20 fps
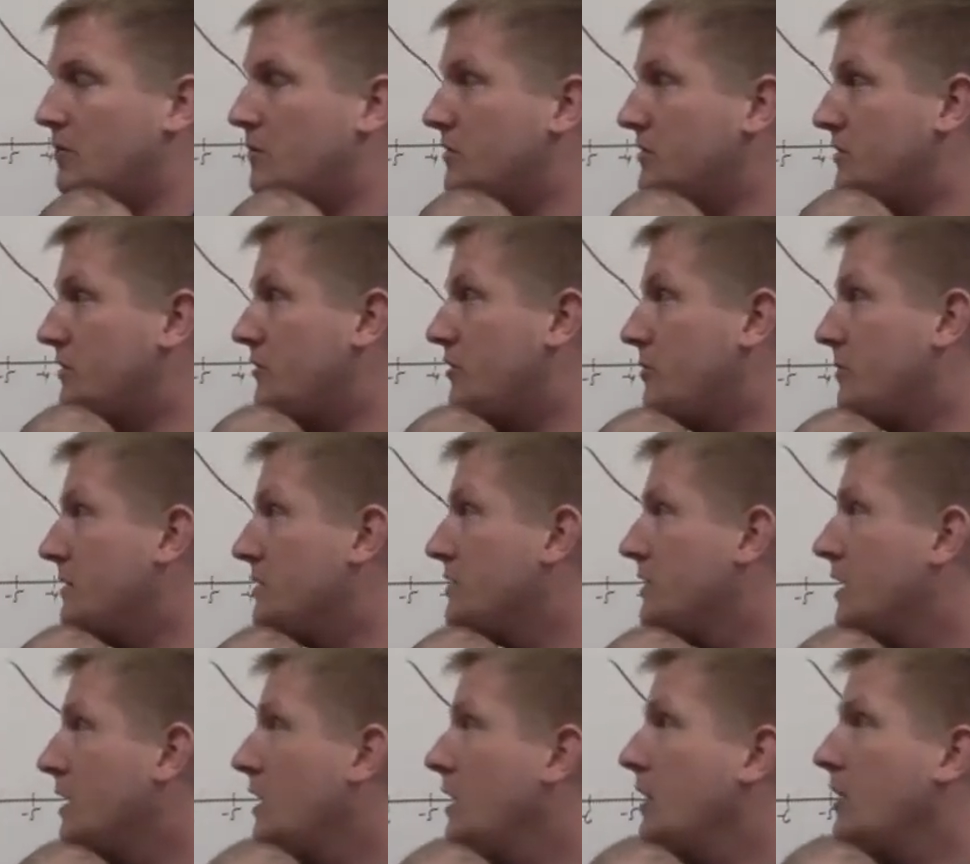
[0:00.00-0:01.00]
determined.
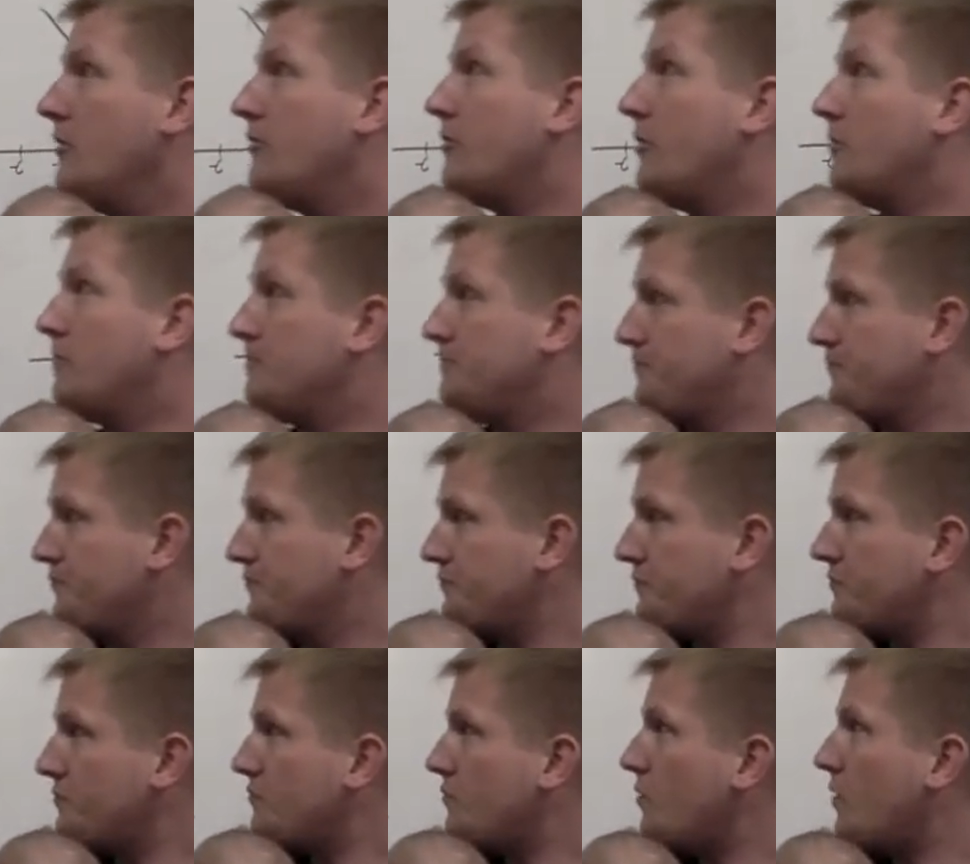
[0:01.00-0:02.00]
So,
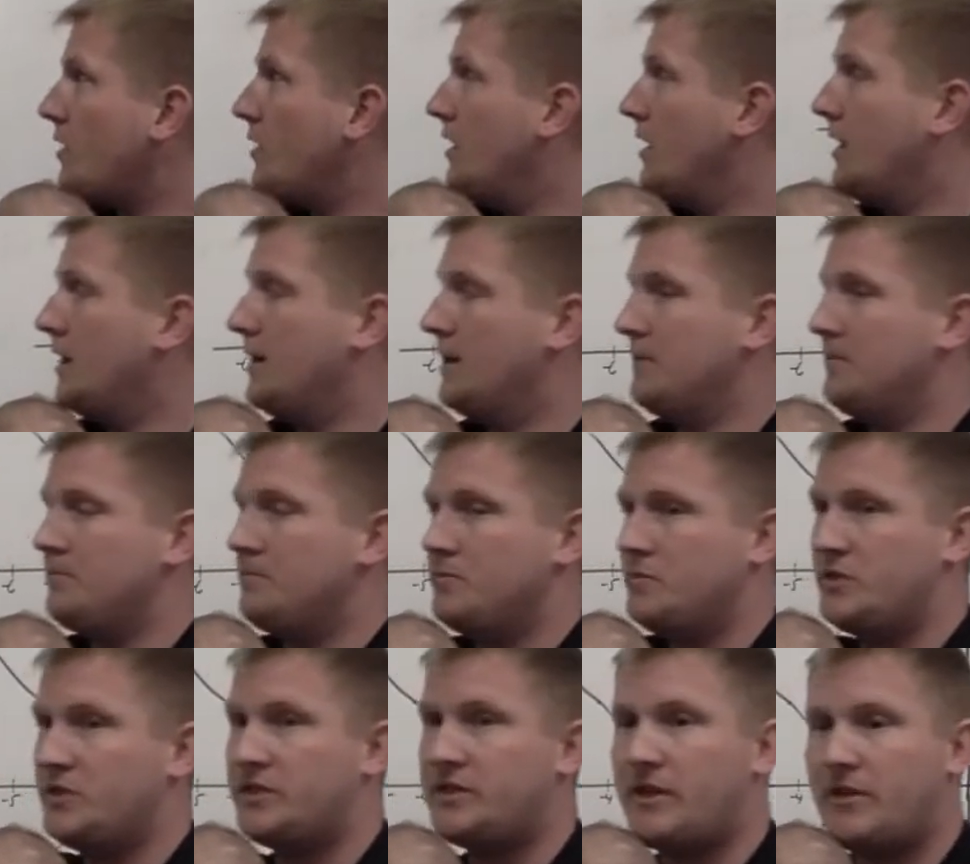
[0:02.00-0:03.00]

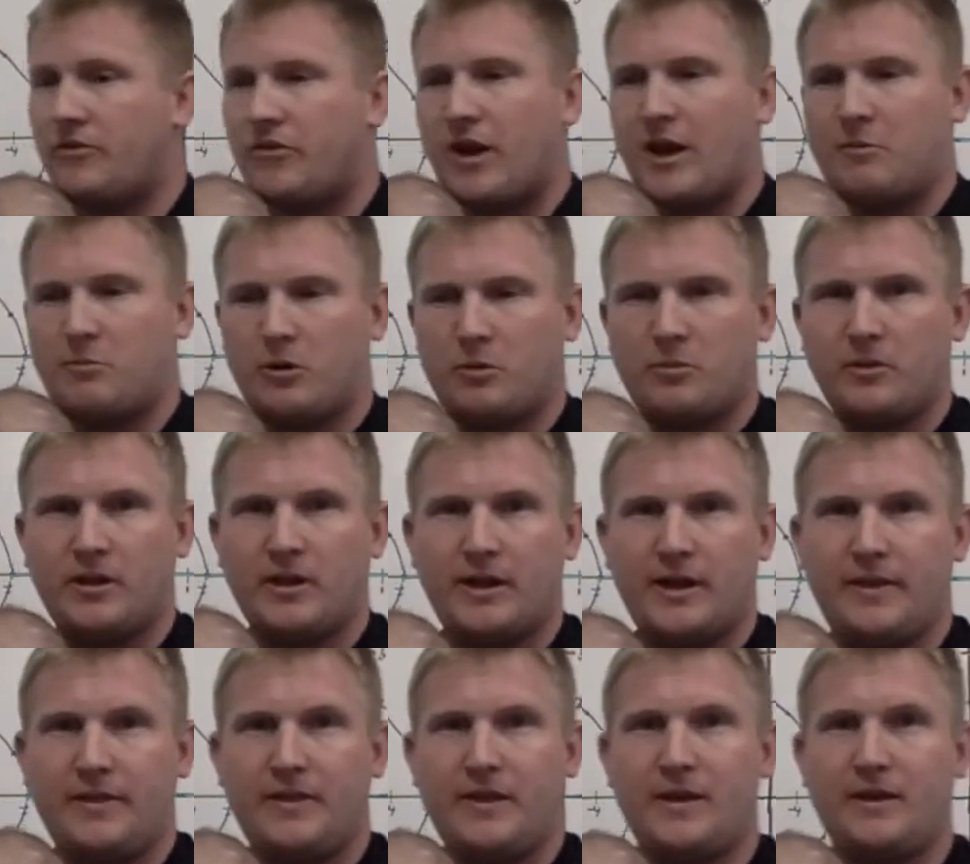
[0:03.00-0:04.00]
since the hyperbola
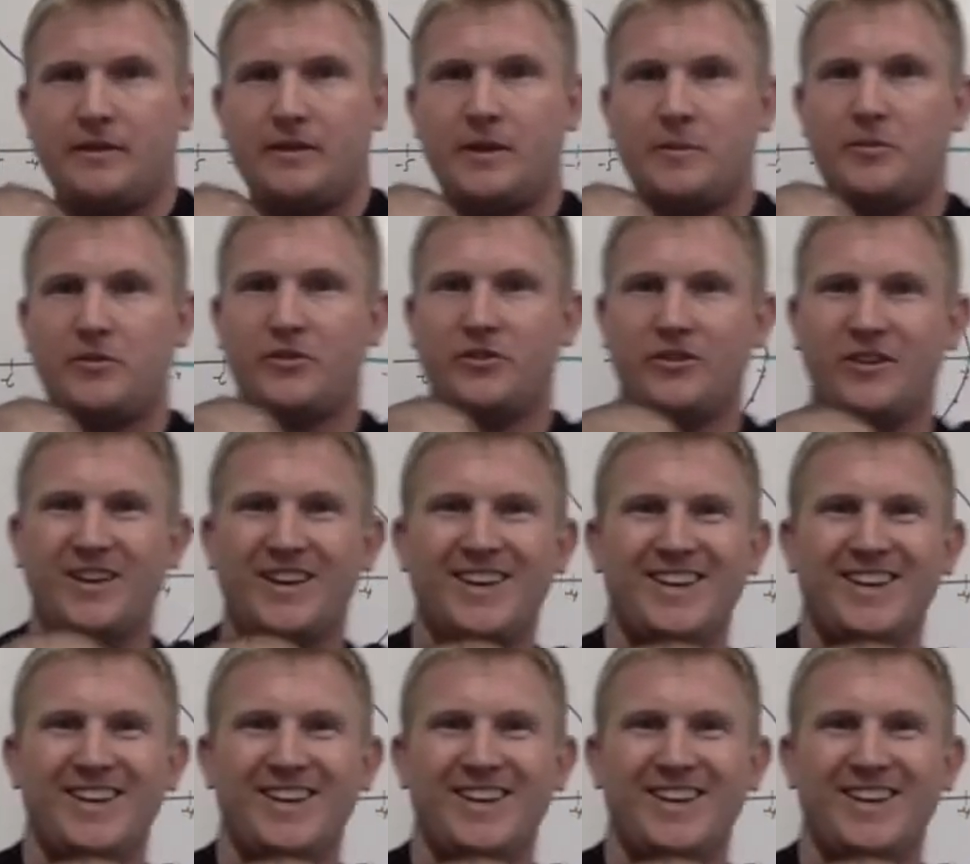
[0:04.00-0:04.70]
and the ellipse